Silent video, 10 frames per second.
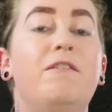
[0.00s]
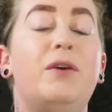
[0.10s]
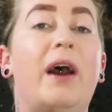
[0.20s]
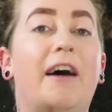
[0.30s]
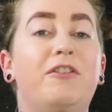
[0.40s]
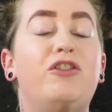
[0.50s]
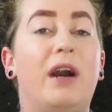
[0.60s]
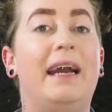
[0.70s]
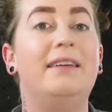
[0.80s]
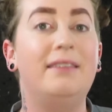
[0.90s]
you have
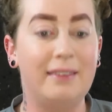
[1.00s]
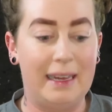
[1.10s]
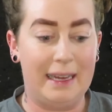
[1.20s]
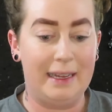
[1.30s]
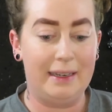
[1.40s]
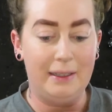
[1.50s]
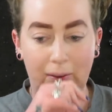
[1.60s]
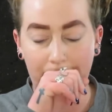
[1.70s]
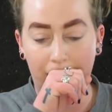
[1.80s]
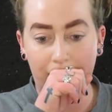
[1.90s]
dry skin,
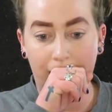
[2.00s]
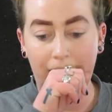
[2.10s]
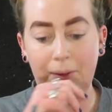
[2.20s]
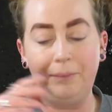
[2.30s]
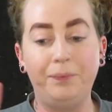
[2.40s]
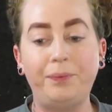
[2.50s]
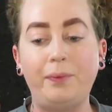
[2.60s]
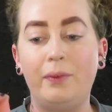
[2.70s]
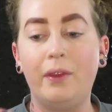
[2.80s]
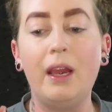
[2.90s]

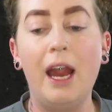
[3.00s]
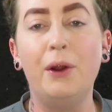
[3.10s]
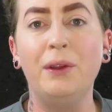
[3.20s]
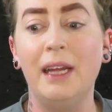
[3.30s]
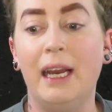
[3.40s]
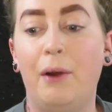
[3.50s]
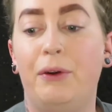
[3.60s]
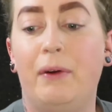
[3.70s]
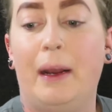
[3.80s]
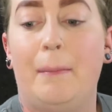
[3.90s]
I don't think I
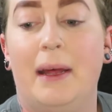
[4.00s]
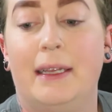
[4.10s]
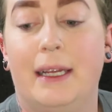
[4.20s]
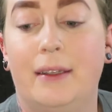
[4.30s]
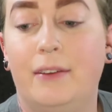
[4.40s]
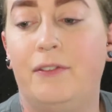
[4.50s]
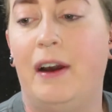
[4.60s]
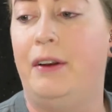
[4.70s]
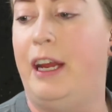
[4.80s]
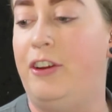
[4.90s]
would recommend this
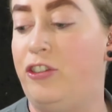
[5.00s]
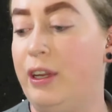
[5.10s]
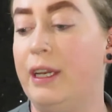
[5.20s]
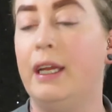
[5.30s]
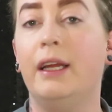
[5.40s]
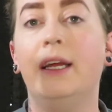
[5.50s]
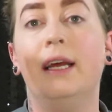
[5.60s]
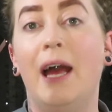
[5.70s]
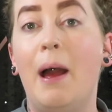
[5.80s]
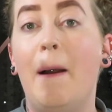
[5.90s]
foundation
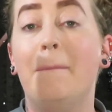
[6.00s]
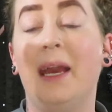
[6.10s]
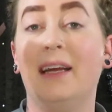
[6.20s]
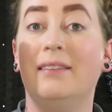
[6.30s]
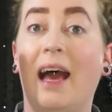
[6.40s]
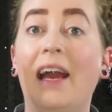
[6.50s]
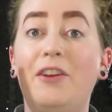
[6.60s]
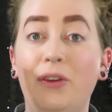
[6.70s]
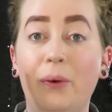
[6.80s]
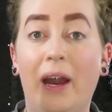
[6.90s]
because I
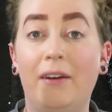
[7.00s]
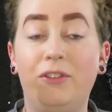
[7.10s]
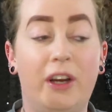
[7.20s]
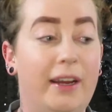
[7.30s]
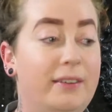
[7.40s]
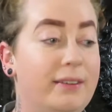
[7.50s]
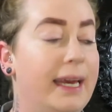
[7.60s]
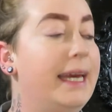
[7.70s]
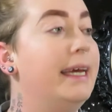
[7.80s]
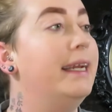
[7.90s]
do have dry
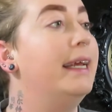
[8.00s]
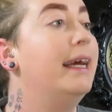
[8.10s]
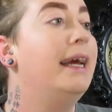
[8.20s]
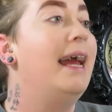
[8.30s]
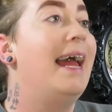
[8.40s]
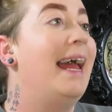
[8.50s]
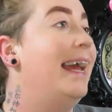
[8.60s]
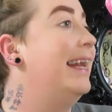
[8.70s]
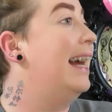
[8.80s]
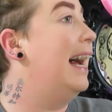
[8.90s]
skin
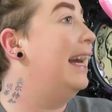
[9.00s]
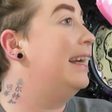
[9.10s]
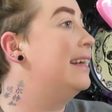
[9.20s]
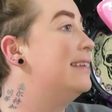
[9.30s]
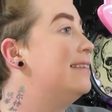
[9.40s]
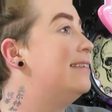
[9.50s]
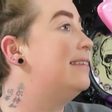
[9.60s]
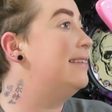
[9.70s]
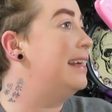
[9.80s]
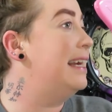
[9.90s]
and I can
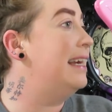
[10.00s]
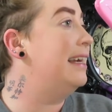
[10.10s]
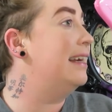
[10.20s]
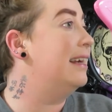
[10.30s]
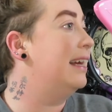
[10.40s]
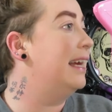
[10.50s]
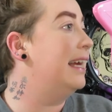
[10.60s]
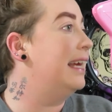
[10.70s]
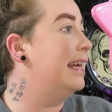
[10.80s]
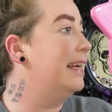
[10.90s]
see
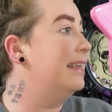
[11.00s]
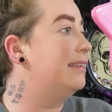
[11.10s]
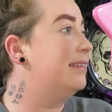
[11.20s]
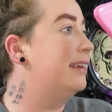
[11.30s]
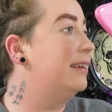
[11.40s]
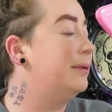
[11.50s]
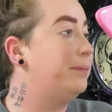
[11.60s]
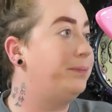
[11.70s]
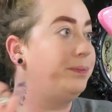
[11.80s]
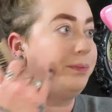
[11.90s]
it,
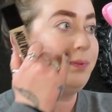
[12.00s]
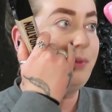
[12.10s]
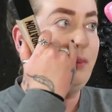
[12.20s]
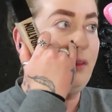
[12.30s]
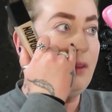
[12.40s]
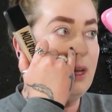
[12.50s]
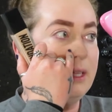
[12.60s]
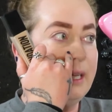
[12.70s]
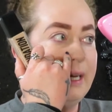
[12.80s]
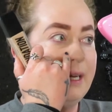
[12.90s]

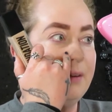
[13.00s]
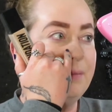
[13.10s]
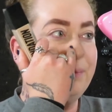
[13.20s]
like,